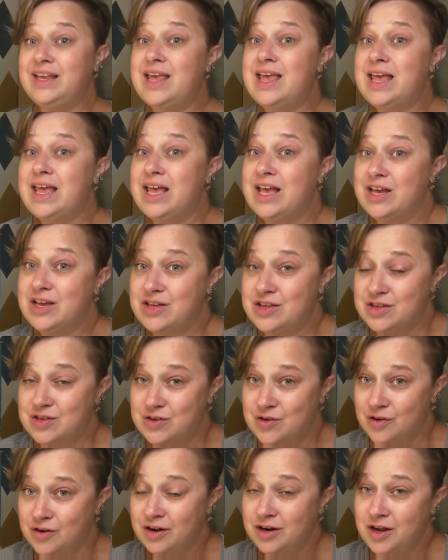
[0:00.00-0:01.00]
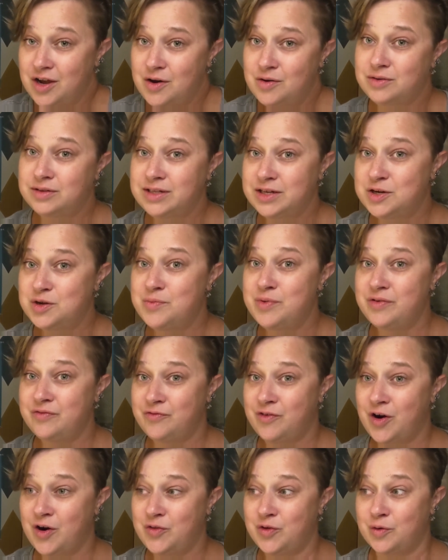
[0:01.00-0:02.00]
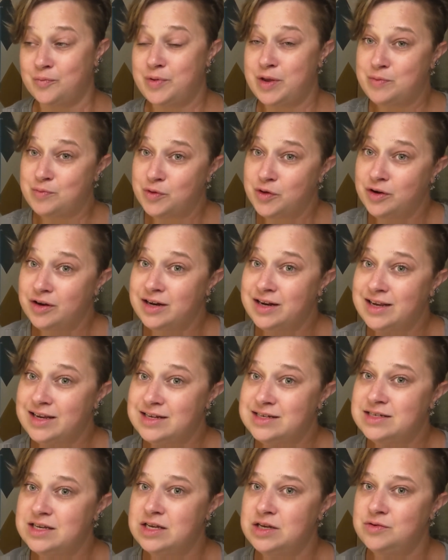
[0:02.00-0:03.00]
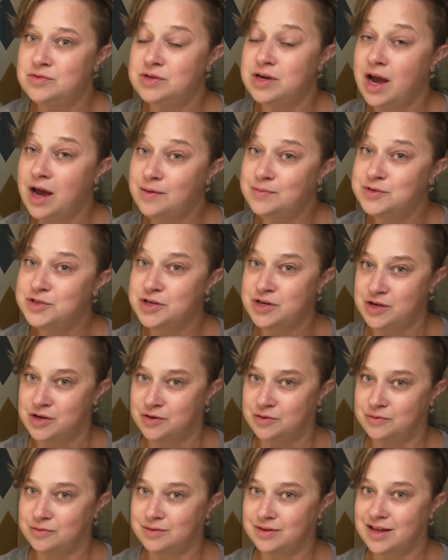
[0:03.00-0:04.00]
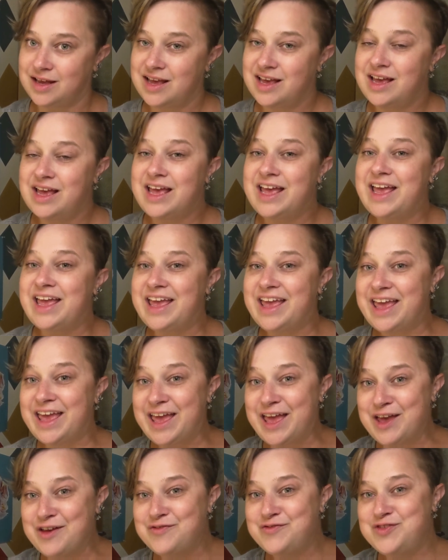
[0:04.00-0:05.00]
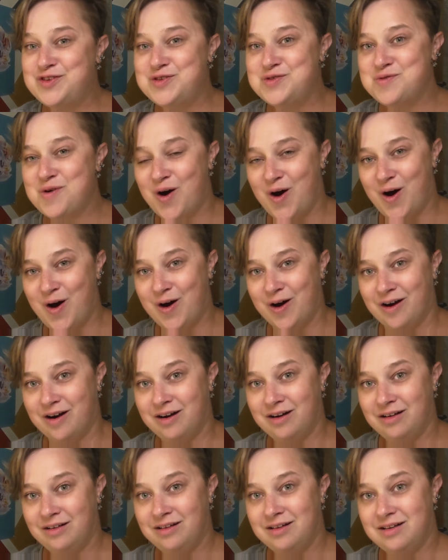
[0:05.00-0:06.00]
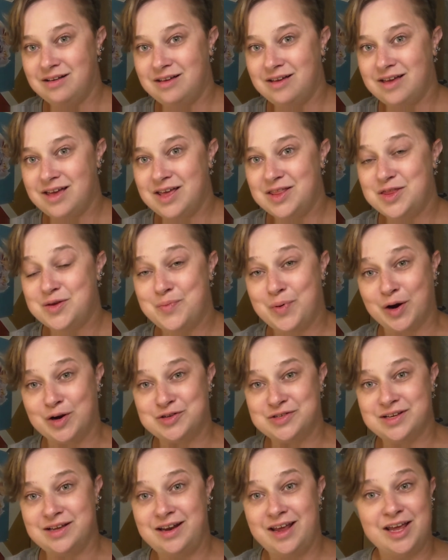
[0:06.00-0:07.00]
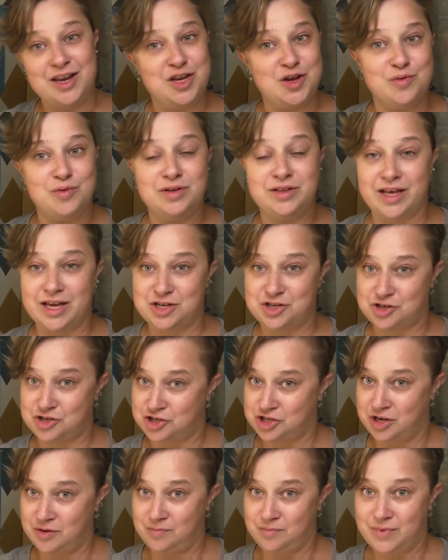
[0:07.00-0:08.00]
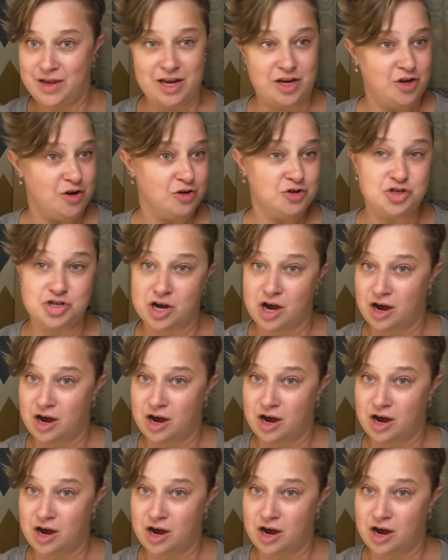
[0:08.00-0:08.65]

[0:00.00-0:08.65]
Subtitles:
you're going to go a little bit farther. People are going to continue to come to you. If you are the person in your relationship, in your job,